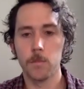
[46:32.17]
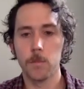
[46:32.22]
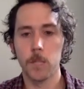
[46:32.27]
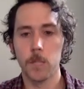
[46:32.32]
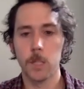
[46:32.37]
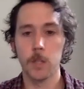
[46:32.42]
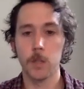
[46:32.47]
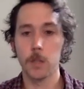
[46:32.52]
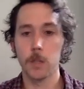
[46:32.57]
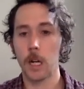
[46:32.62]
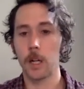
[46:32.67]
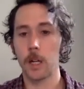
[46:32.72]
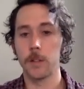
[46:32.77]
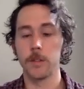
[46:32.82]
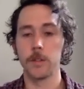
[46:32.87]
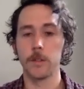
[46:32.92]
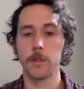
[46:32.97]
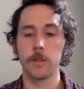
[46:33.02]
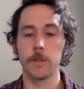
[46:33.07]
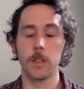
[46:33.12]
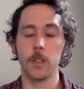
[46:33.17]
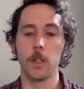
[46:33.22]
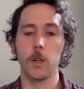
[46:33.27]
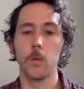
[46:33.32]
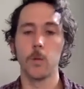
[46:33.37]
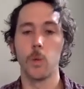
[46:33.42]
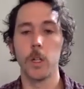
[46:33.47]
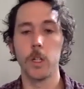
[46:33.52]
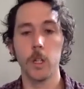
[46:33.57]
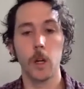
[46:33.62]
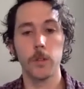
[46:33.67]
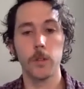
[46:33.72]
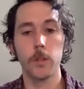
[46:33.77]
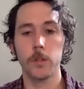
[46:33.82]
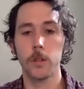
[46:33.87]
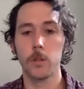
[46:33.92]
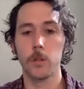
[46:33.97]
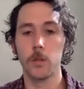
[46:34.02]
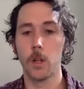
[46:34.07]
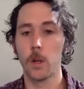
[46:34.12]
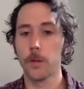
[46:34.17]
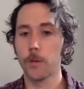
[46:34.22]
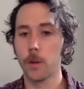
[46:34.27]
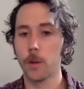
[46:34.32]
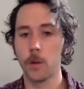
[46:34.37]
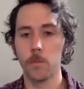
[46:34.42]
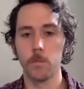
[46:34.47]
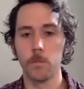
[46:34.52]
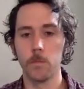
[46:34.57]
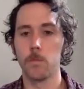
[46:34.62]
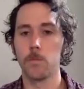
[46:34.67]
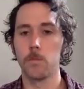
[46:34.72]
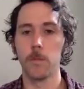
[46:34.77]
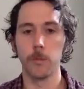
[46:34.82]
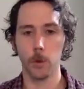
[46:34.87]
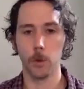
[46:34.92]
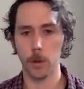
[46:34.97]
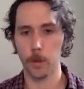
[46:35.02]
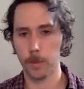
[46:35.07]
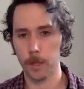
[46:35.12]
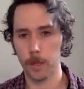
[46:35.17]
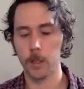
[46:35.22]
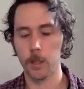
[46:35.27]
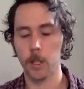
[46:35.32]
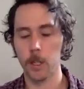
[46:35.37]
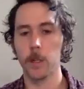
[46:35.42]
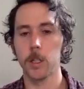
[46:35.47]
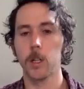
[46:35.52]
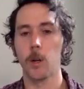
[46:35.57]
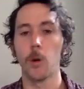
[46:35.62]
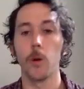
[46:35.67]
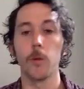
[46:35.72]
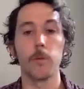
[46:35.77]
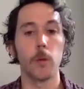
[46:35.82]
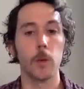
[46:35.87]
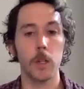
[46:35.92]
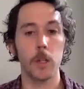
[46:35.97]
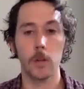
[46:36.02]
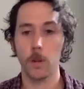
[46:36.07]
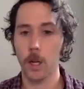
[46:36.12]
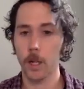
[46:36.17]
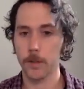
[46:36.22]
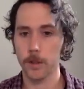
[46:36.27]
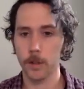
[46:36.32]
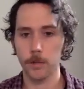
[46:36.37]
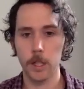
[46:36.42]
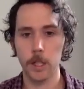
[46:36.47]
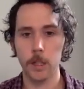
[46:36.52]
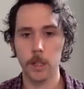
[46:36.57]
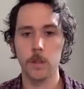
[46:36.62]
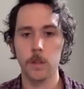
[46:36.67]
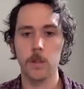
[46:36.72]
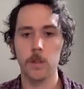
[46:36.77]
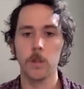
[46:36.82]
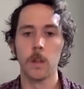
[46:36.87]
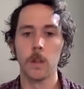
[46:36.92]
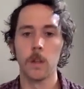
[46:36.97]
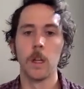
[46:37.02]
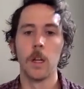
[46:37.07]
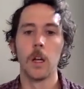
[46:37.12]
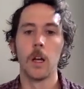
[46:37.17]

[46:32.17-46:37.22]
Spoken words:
And you guys, what y'all do, y'all throw, before the pandemic, y'all were throwing a lot of events,